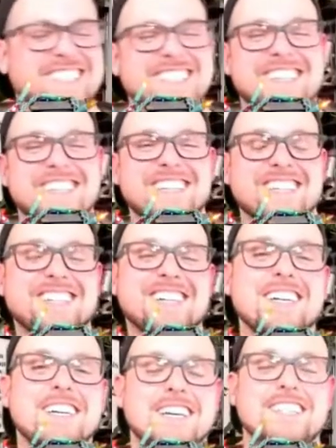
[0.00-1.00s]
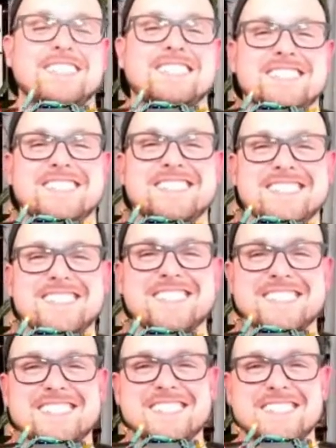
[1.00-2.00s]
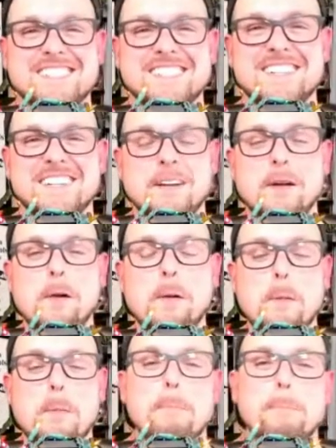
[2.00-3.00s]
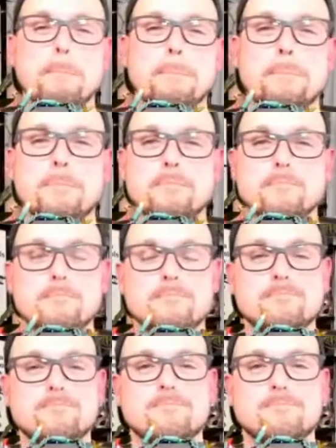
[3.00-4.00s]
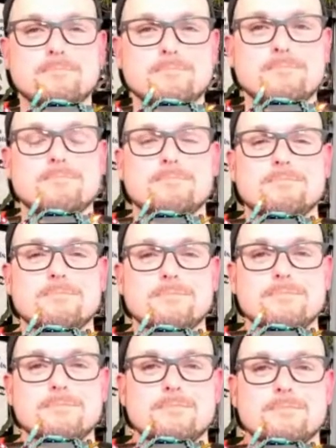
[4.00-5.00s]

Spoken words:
The person shown says nothing.